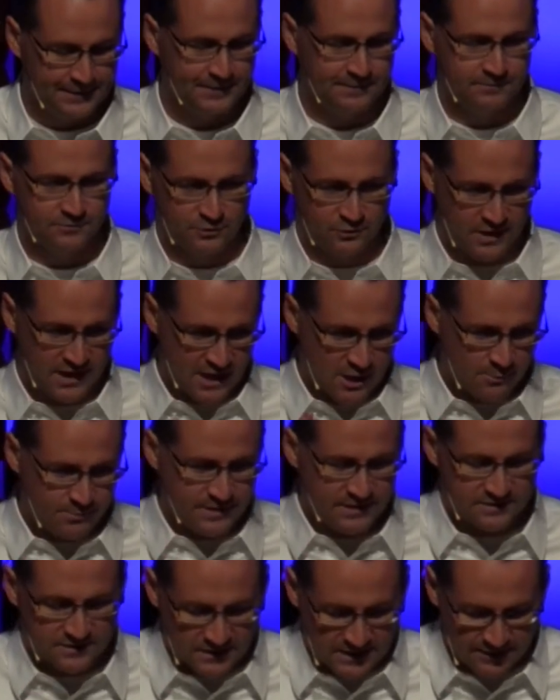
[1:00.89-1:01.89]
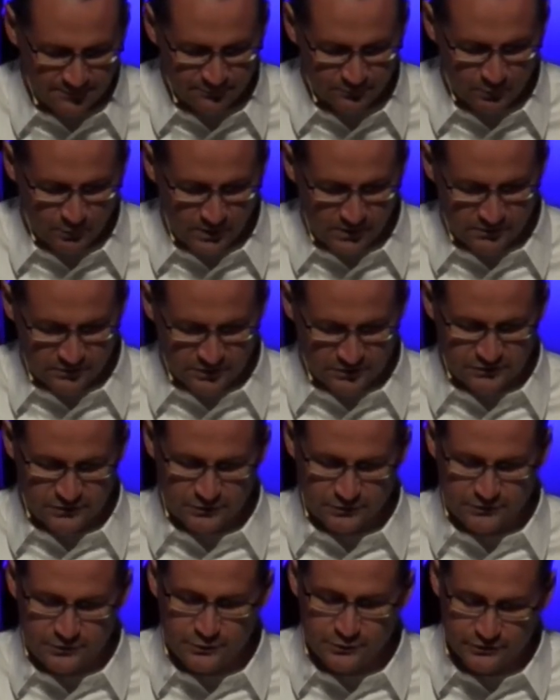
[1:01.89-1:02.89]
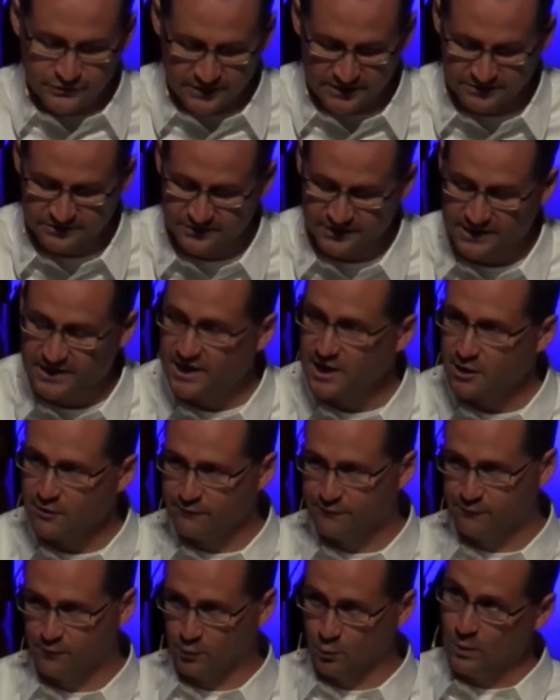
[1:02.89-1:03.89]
So Naomi is left with just her two sons to care for.